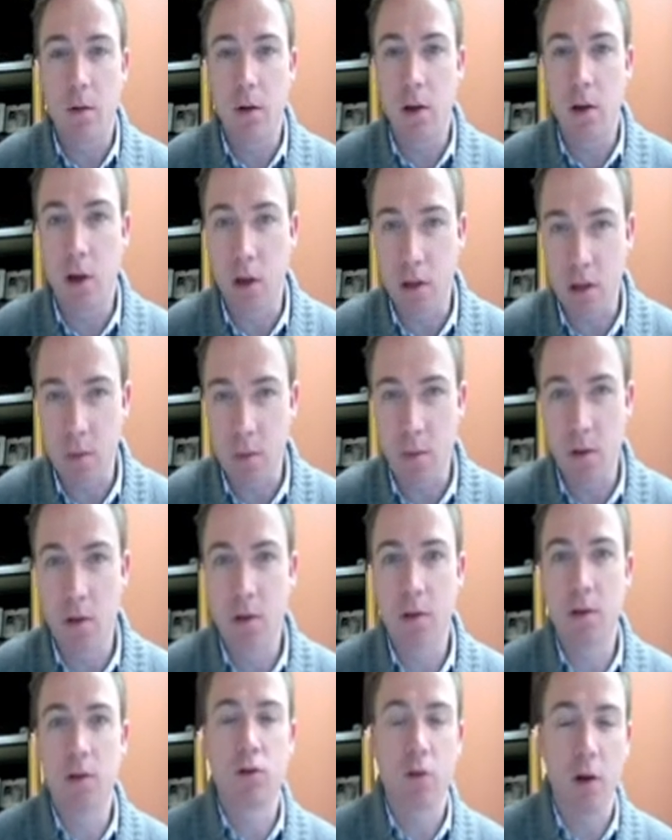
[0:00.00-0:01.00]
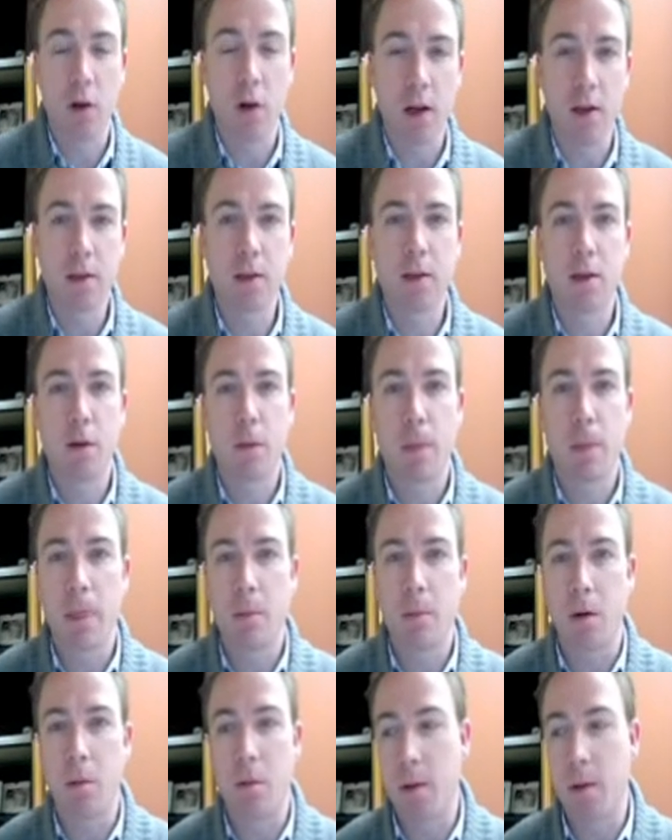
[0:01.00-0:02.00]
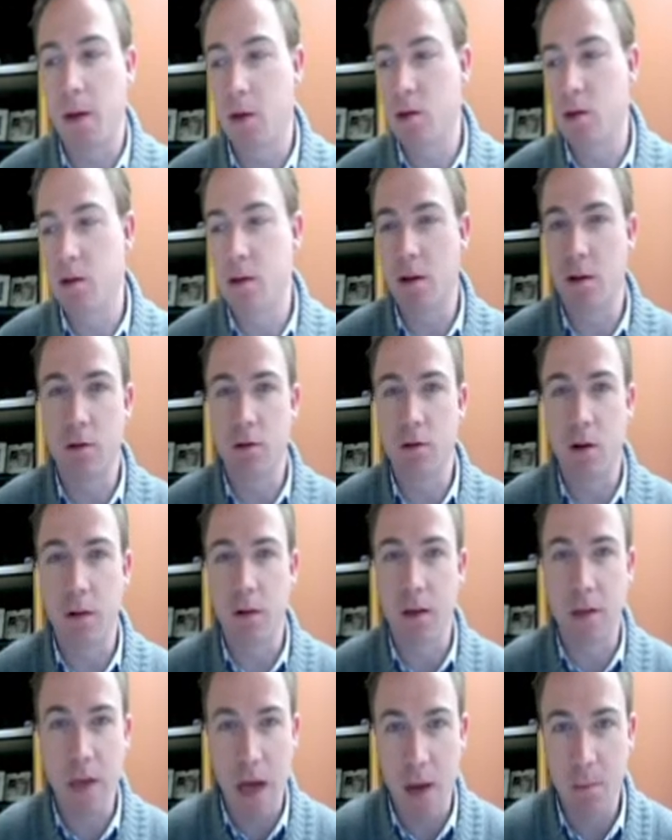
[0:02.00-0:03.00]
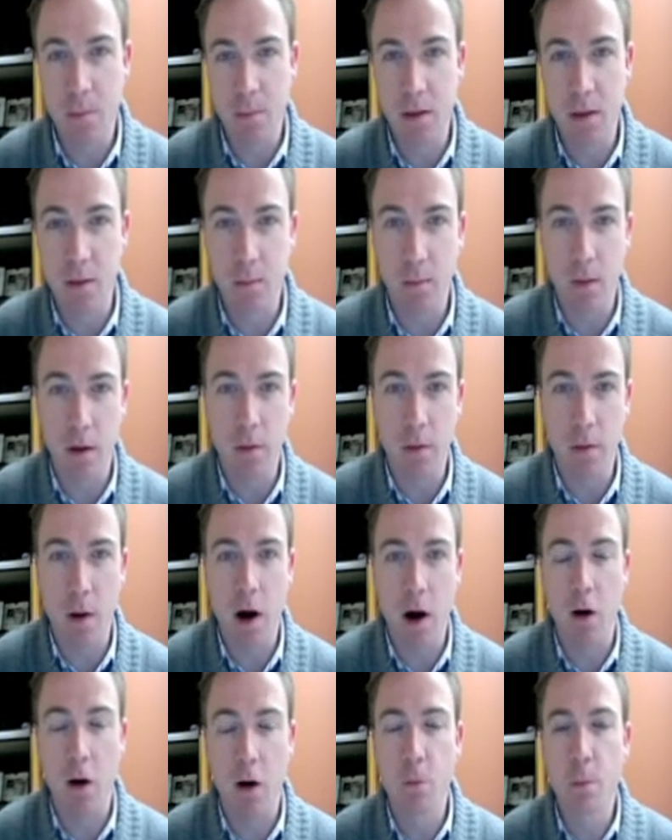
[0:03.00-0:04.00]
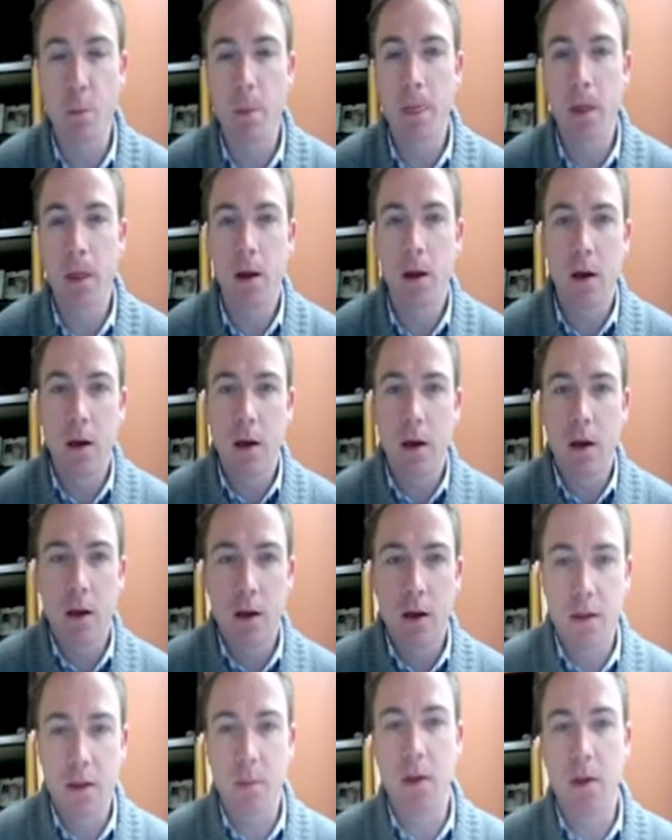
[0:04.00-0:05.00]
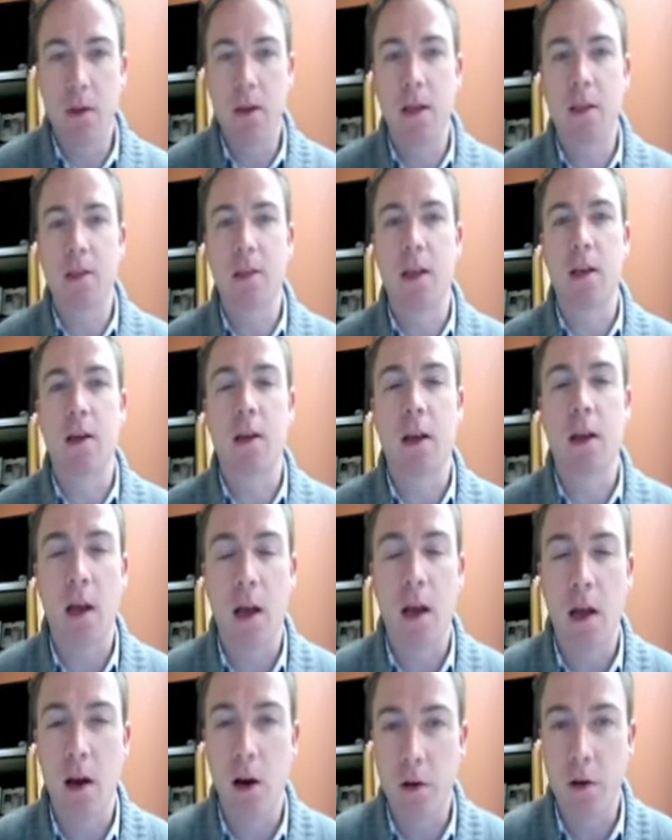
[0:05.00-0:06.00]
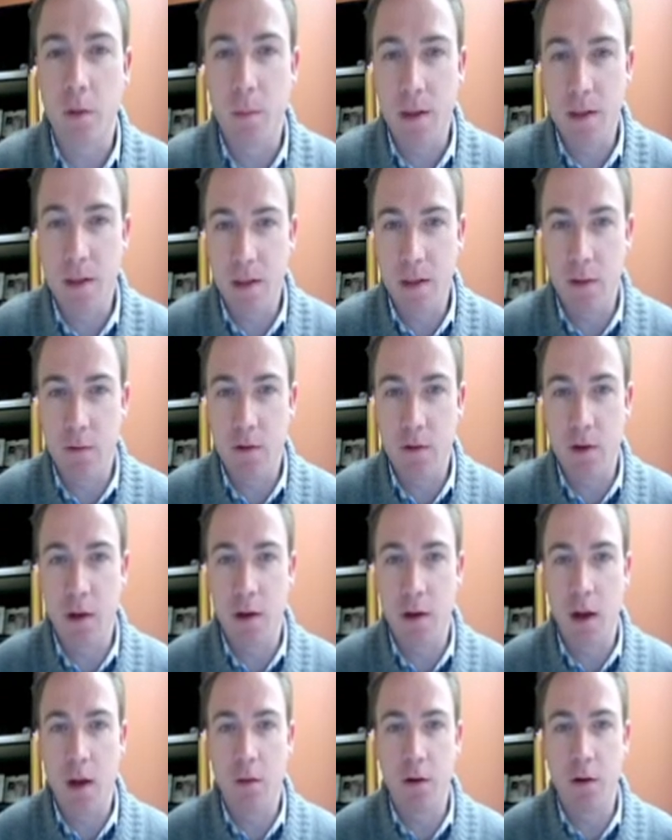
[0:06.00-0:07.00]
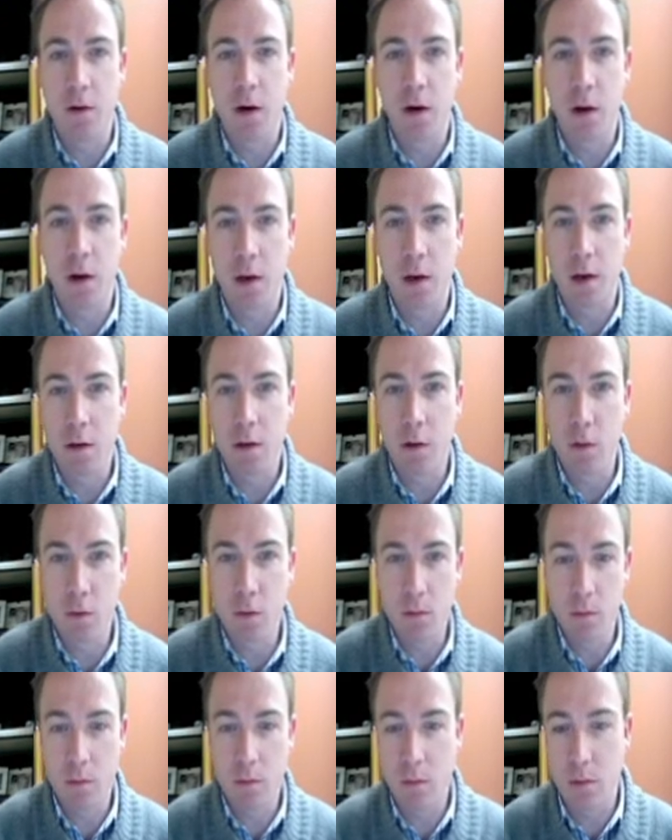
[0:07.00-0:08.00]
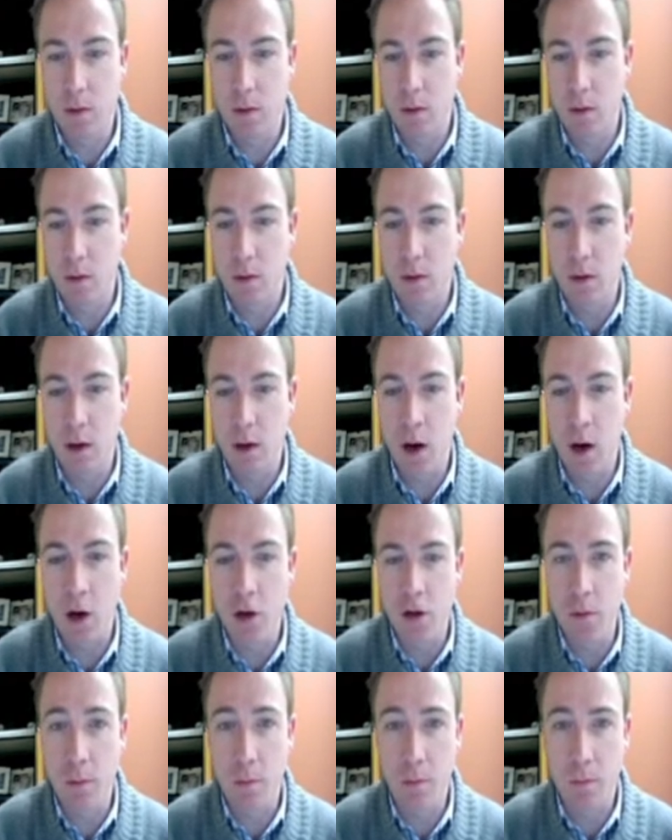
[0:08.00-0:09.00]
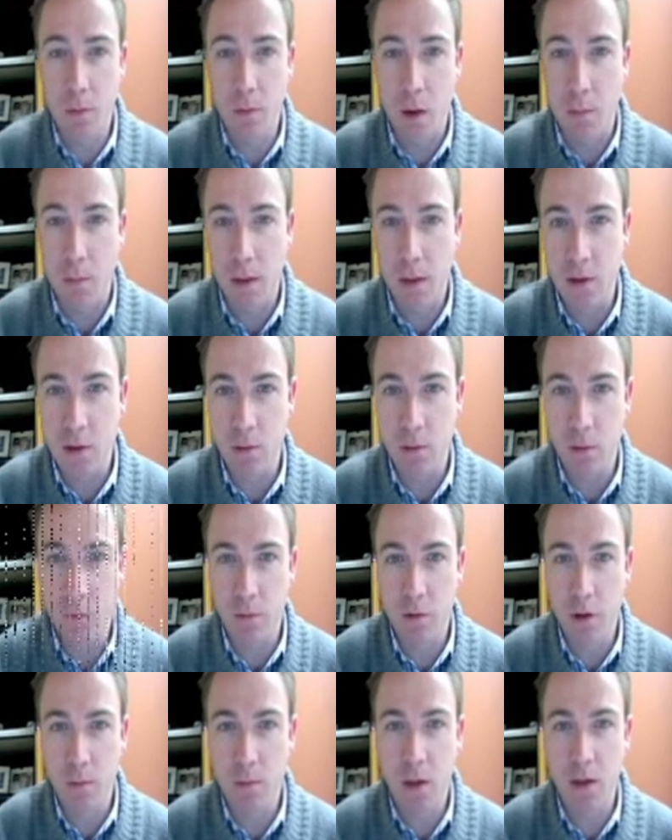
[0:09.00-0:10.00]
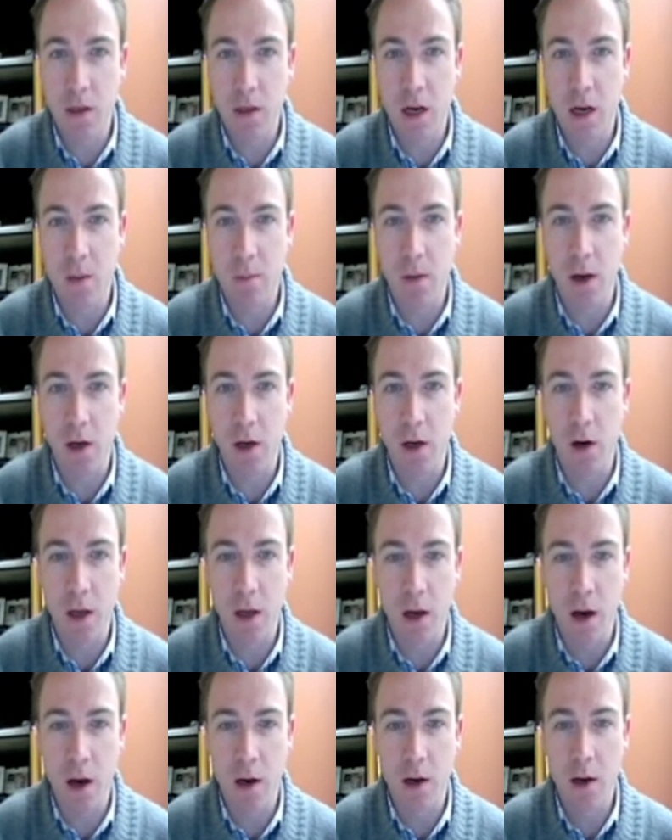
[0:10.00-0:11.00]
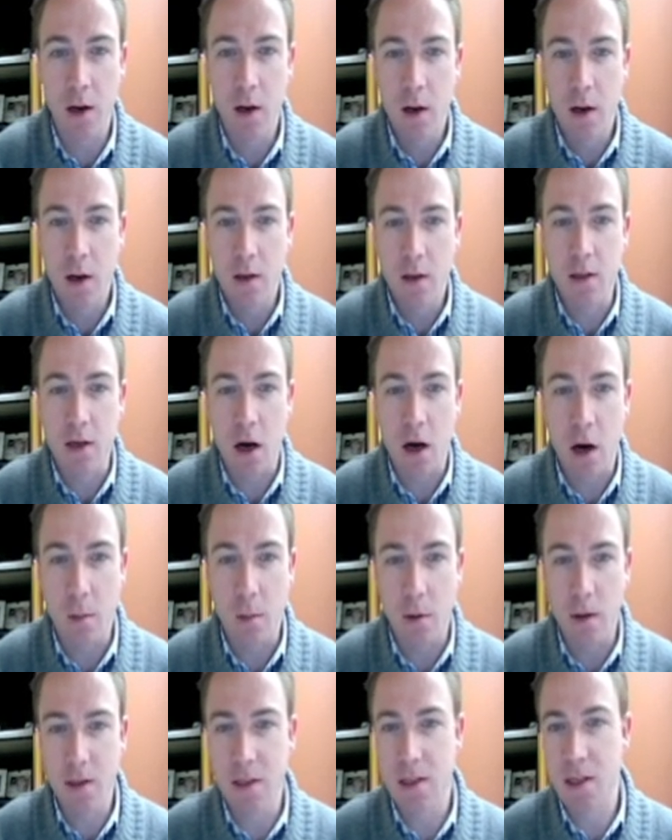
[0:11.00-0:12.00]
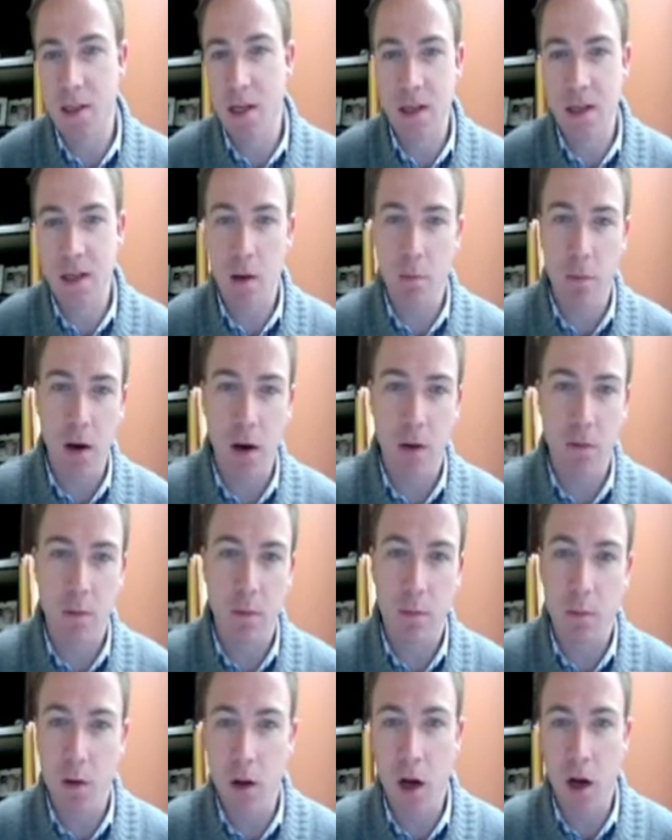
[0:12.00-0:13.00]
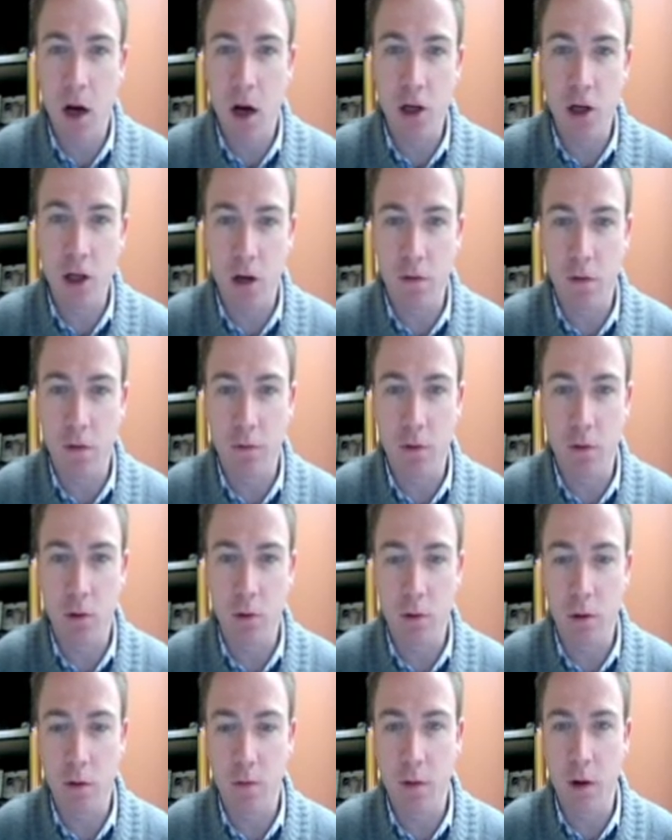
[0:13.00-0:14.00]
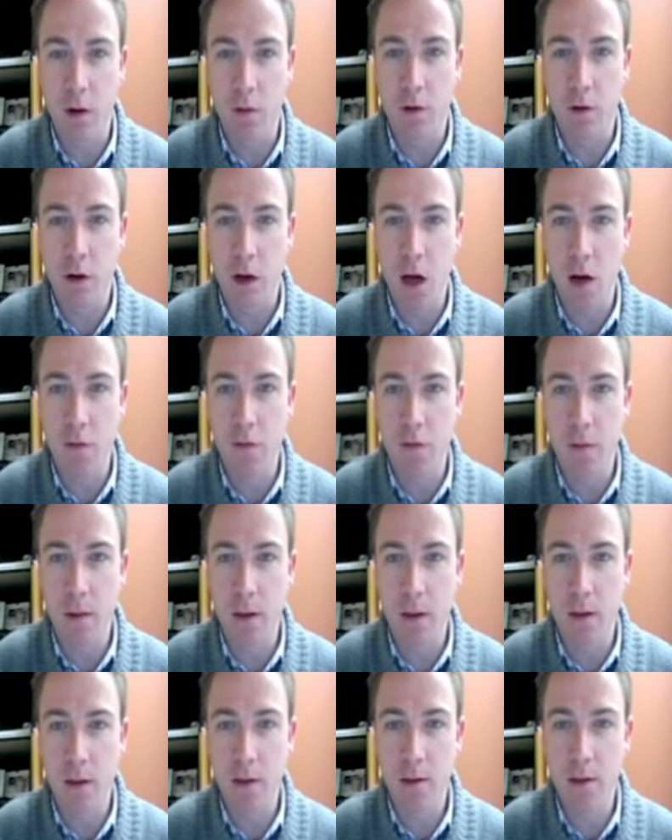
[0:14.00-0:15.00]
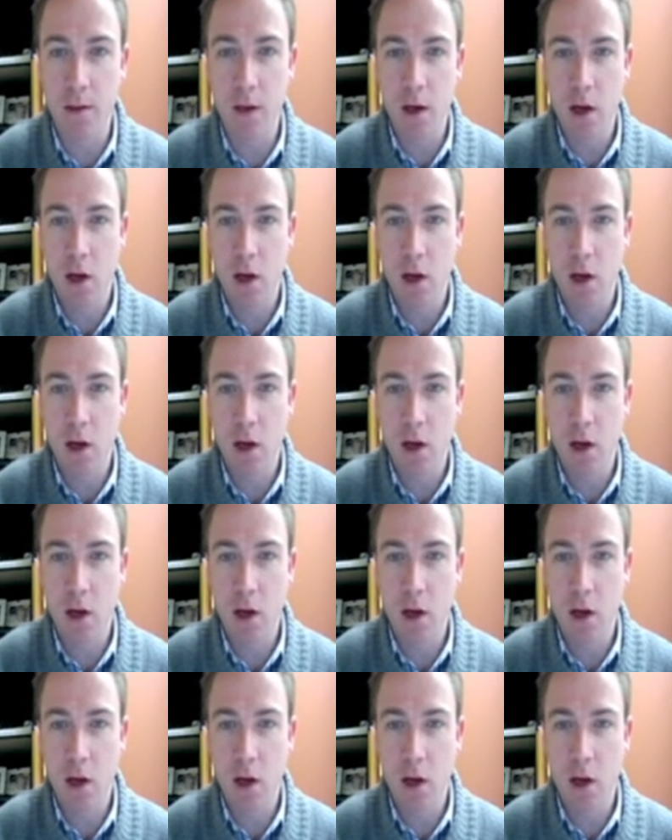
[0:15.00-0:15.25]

customers, drinks. Might be pictures of the taps in the bar. Some of the things that other businesses have done, and those larger companies who have jumped on timeline early on. Starbucks, as an example, have a large cover photo of their coffee beans.